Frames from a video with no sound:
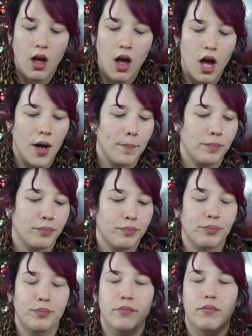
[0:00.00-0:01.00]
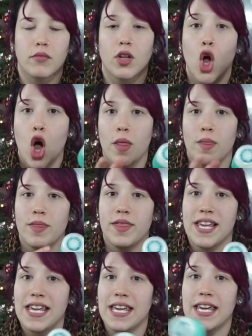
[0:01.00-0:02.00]
um, on
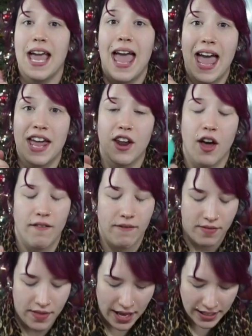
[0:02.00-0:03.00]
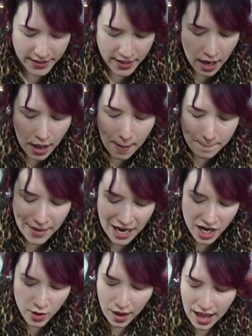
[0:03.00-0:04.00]
the head of this. But
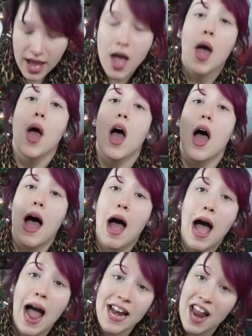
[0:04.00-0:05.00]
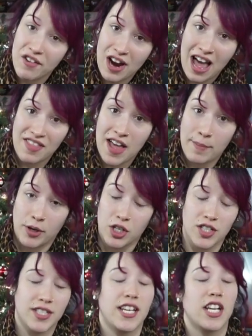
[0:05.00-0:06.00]
anyway, I never had that
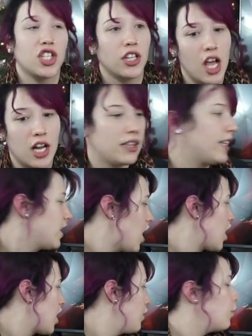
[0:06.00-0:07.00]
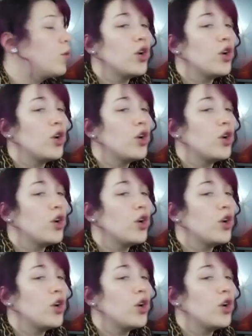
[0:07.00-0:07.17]
purging stage, luckily, knock on